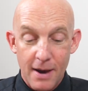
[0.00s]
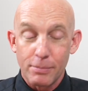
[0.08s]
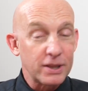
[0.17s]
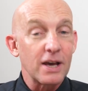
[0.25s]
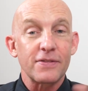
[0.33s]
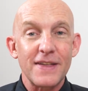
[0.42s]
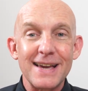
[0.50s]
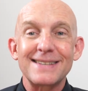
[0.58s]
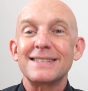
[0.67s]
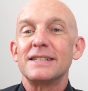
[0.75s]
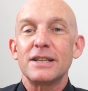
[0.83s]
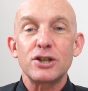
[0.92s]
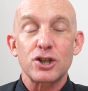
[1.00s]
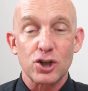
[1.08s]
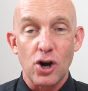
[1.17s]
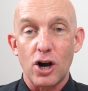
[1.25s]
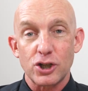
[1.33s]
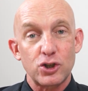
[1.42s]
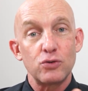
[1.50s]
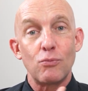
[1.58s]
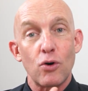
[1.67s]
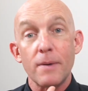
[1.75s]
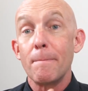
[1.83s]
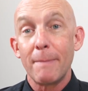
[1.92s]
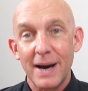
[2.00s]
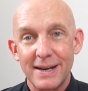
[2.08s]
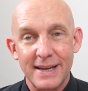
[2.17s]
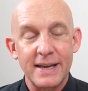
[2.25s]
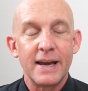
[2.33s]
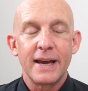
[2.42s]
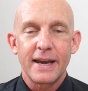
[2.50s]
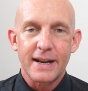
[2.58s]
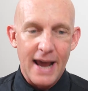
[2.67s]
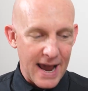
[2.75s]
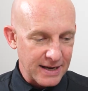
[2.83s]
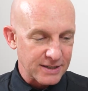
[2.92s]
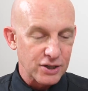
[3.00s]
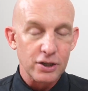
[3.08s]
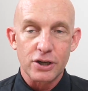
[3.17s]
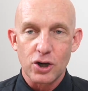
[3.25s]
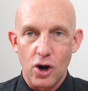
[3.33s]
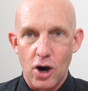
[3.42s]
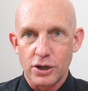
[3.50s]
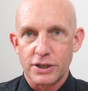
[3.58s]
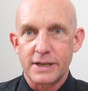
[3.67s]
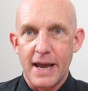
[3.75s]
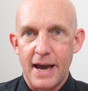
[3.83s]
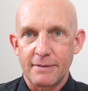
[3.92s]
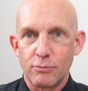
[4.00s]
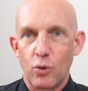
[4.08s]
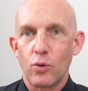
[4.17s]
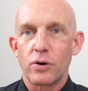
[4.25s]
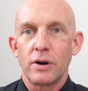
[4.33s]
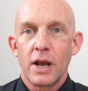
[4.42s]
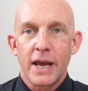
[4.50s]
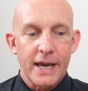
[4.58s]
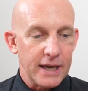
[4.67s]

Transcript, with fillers: But the thing is, it didn't just cost you more money. It actually cost dad more.